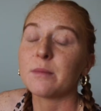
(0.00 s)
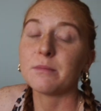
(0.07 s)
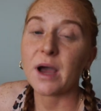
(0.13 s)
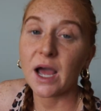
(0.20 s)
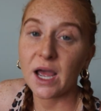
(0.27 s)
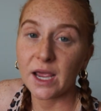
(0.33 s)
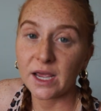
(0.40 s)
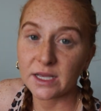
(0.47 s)

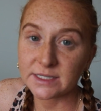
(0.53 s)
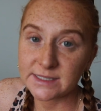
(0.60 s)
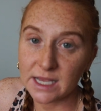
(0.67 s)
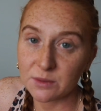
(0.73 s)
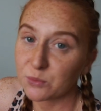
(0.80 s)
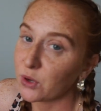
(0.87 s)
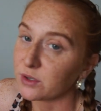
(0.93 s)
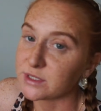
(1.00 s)
My
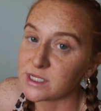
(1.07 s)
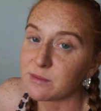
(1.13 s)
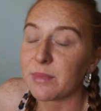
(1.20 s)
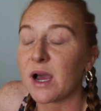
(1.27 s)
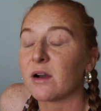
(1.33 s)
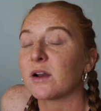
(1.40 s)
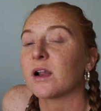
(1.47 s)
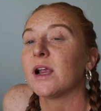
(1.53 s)
Ascent protein
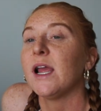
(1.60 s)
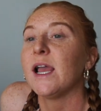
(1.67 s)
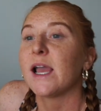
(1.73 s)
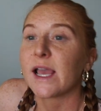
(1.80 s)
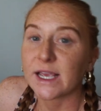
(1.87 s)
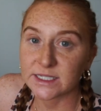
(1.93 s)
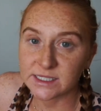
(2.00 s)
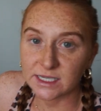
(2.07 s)
powder
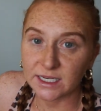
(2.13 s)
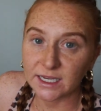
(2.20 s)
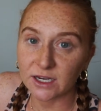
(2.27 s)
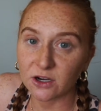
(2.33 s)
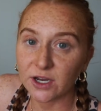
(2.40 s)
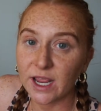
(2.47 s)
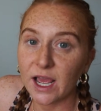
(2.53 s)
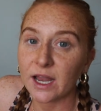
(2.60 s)
isn't
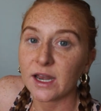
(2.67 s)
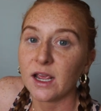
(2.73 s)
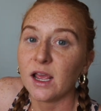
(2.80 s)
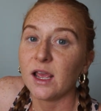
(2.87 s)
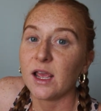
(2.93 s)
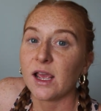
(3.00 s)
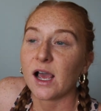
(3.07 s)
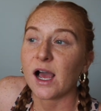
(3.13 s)
here yet.
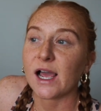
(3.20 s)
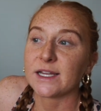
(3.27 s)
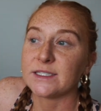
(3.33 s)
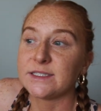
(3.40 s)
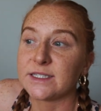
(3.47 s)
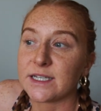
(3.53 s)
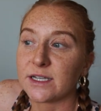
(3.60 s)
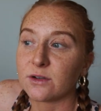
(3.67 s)
I
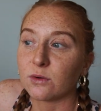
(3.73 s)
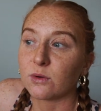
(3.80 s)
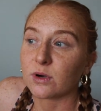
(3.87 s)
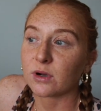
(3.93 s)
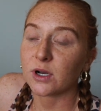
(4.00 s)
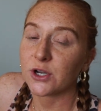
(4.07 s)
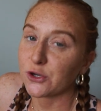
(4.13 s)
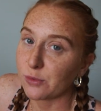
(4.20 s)
did
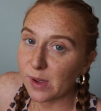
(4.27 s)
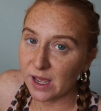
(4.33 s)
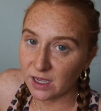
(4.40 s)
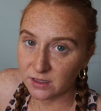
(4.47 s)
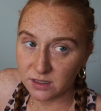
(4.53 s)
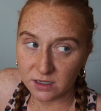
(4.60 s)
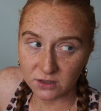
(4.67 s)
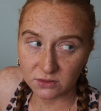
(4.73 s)
order a new
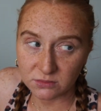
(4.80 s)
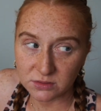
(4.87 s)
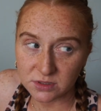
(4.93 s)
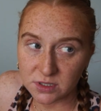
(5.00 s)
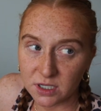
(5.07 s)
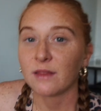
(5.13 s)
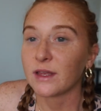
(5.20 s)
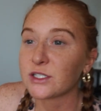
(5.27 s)
bag though,
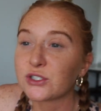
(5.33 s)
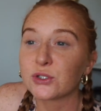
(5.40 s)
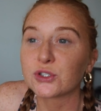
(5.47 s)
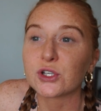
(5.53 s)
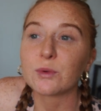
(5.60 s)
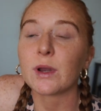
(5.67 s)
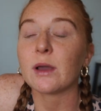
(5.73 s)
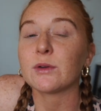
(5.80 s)
so that's
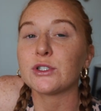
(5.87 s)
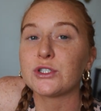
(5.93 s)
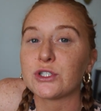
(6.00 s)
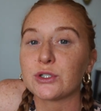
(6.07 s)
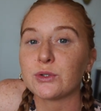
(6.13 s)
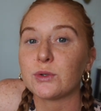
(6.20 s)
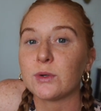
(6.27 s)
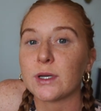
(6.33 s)
usually what I would
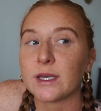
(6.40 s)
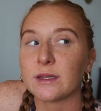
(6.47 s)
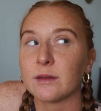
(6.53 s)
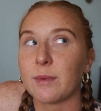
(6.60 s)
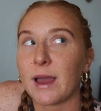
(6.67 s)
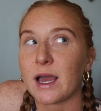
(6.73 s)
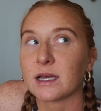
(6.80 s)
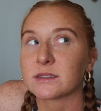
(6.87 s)
do in the
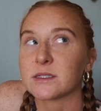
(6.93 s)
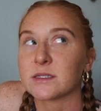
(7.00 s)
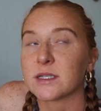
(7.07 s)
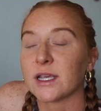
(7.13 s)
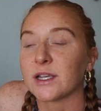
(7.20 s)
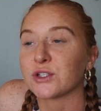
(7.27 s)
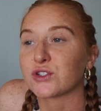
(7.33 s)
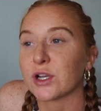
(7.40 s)
past is
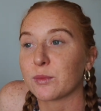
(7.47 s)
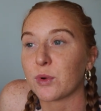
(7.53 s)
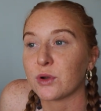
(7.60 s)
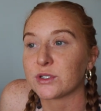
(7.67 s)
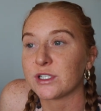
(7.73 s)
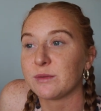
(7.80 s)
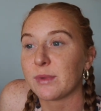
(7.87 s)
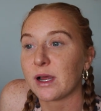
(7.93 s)
like drink
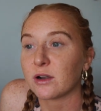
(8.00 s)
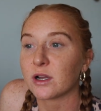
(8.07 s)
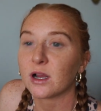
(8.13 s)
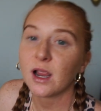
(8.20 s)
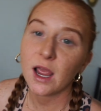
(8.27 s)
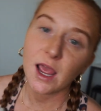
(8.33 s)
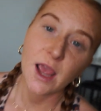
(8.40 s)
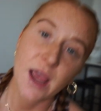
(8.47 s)
protein powder.
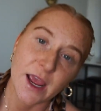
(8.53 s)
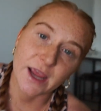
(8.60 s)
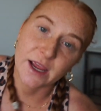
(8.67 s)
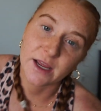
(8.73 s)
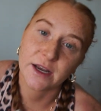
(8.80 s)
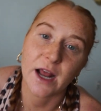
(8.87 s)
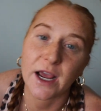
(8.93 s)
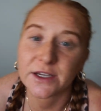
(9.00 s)

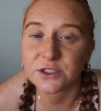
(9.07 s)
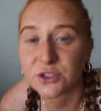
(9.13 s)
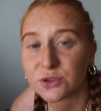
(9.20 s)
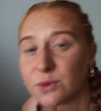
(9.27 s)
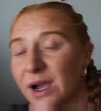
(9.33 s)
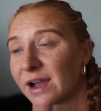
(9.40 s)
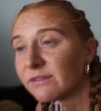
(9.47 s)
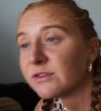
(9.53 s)
And I
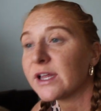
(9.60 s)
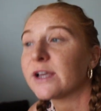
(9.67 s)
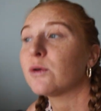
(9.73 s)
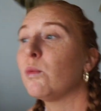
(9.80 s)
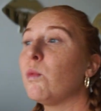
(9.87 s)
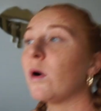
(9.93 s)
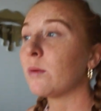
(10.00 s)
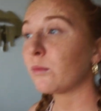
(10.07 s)
do have like
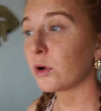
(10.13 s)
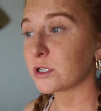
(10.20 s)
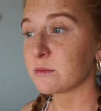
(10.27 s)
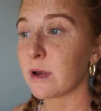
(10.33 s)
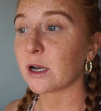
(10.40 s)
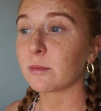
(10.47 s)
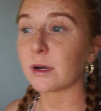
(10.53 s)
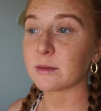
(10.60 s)
one protein
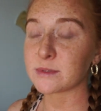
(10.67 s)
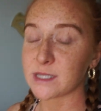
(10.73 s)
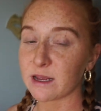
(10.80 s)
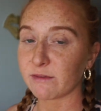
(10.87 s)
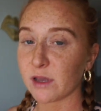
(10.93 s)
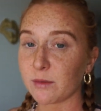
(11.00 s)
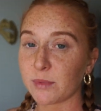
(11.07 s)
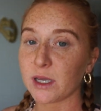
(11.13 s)
but I'm
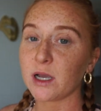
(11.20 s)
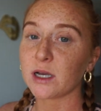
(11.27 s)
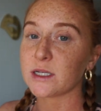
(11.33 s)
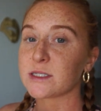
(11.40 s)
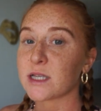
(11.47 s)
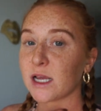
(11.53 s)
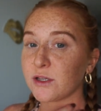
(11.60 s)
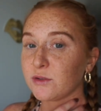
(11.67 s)
saving it
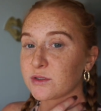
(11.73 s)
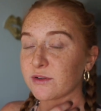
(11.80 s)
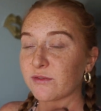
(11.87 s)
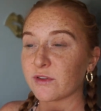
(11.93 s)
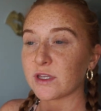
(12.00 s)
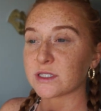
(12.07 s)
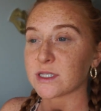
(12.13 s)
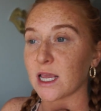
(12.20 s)
because I use it
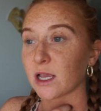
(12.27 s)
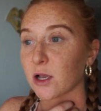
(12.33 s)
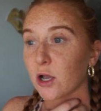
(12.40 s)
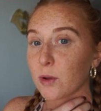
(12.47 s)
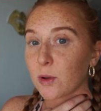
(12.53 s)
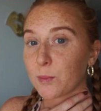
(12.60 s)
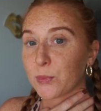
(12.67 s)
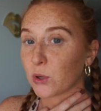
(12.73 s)
for this like
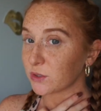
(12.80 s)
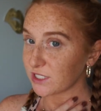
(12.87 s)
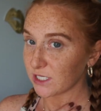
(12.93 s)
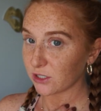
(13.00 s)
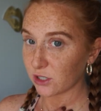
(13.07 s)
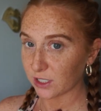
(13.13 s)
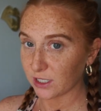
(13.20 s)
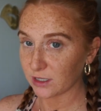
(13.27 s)
protein
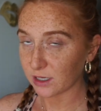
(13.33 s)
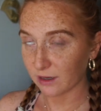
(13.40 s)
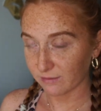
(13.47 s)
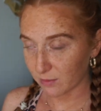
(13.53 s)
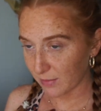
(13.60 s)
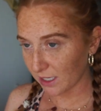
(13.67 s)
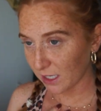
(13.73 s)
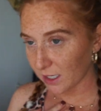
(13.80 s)
cookie that I've
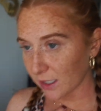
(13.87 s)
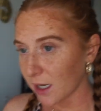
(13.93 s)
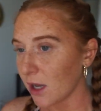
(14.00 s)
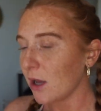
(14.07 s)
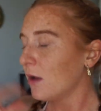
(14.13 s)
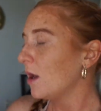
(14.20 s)
been making.